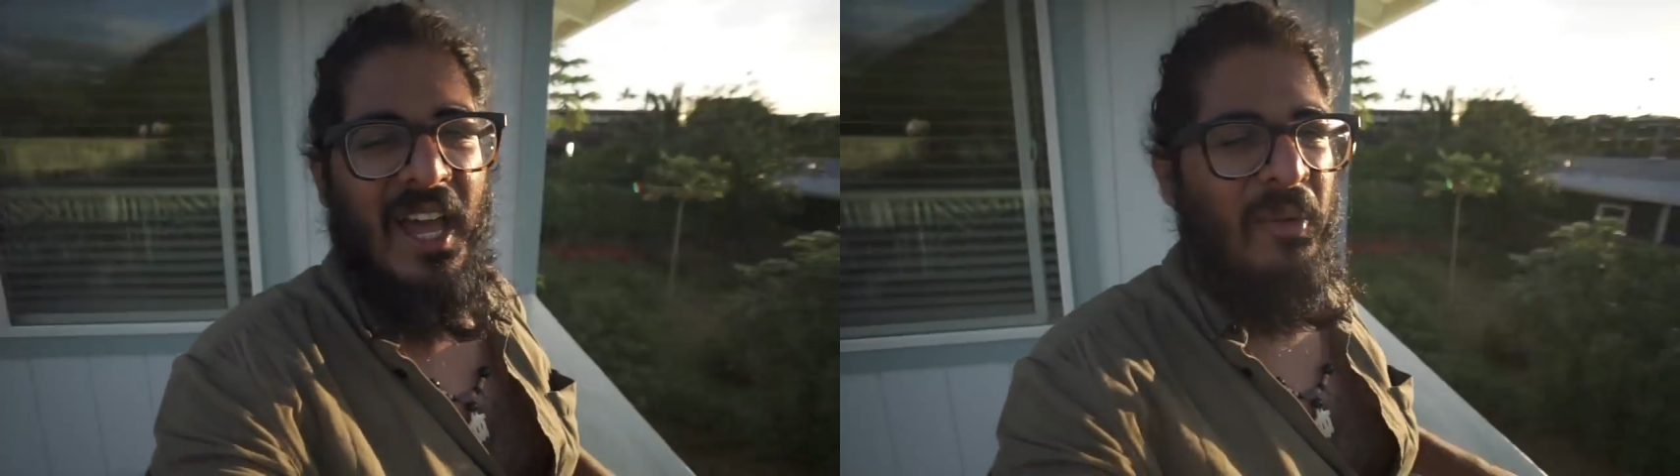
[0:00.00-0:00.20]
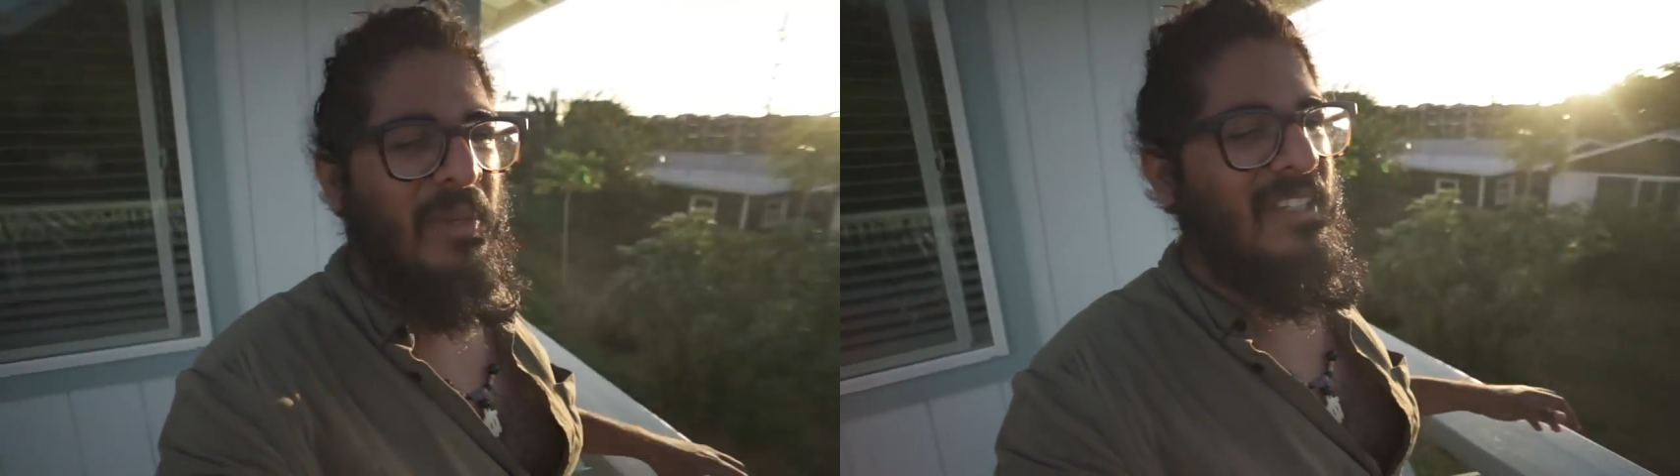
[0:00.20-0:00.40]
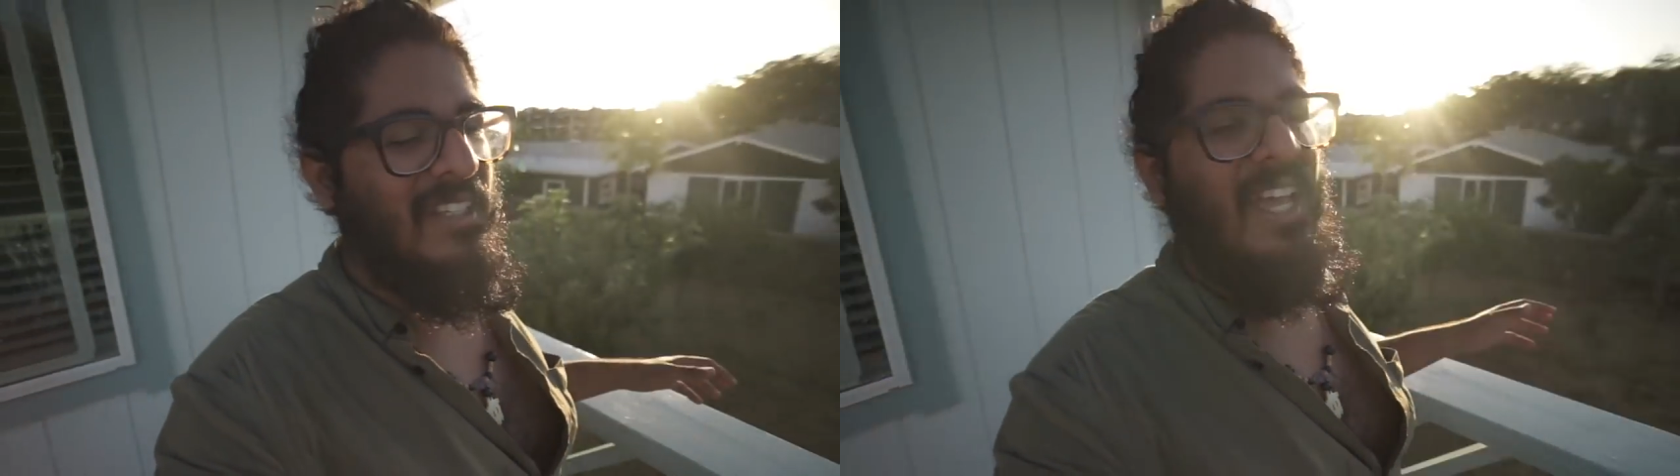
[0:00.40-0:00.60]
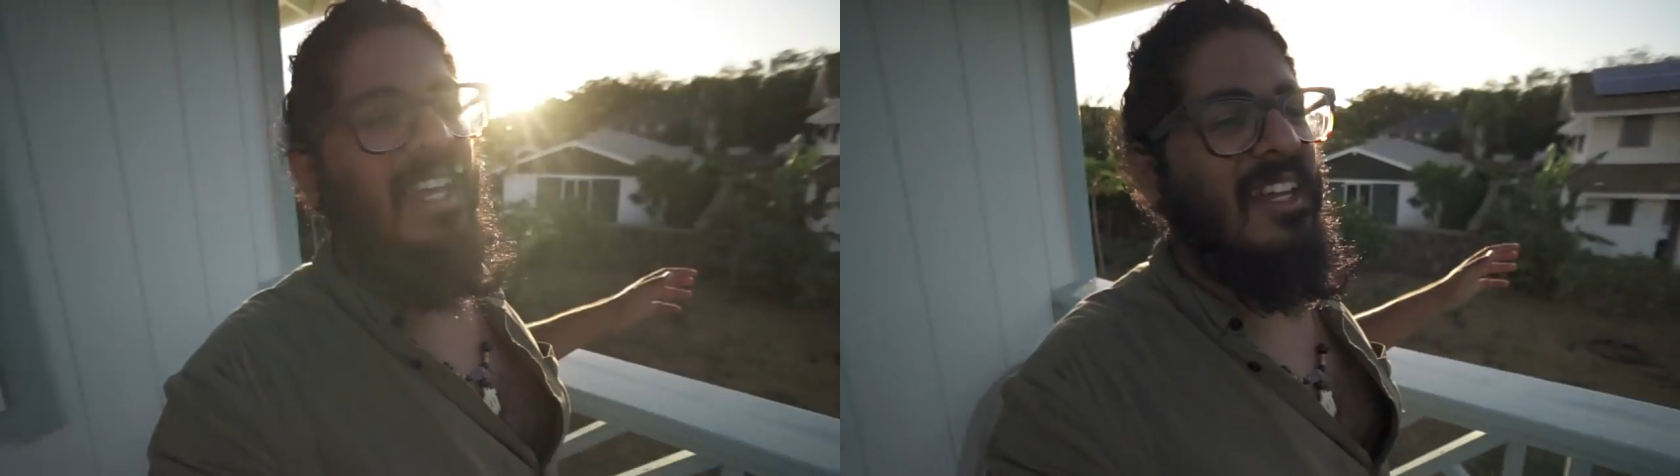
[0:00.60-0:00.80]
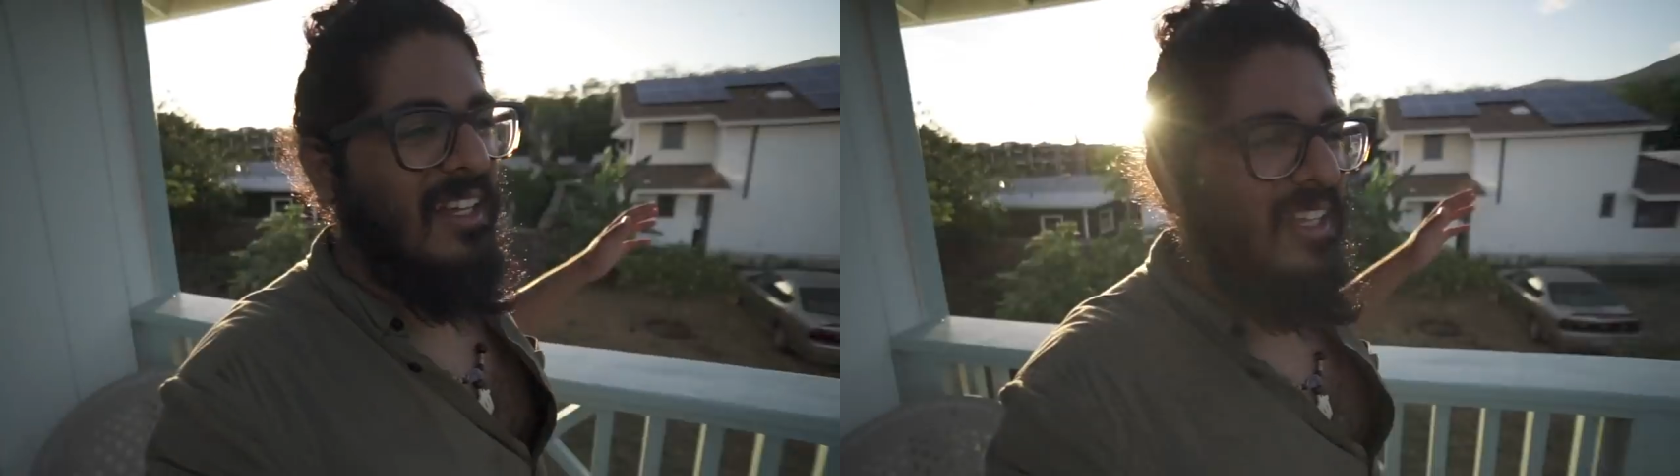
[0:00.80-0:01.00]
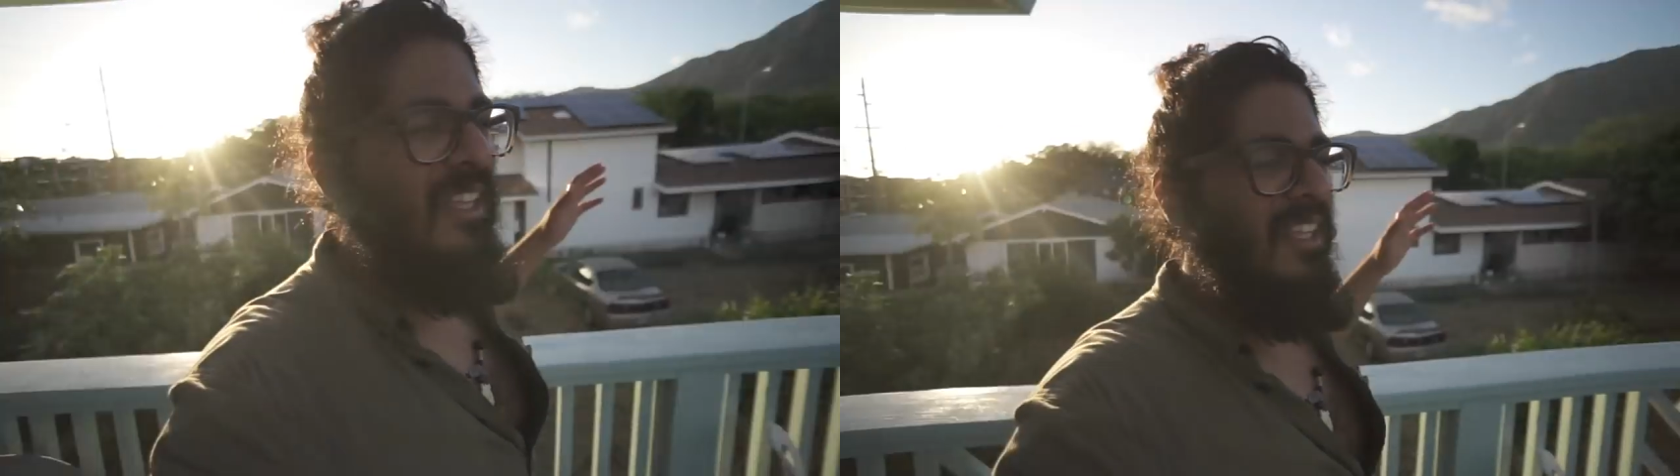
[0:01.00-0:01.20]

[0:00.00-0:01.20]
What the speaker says: now we get to kind of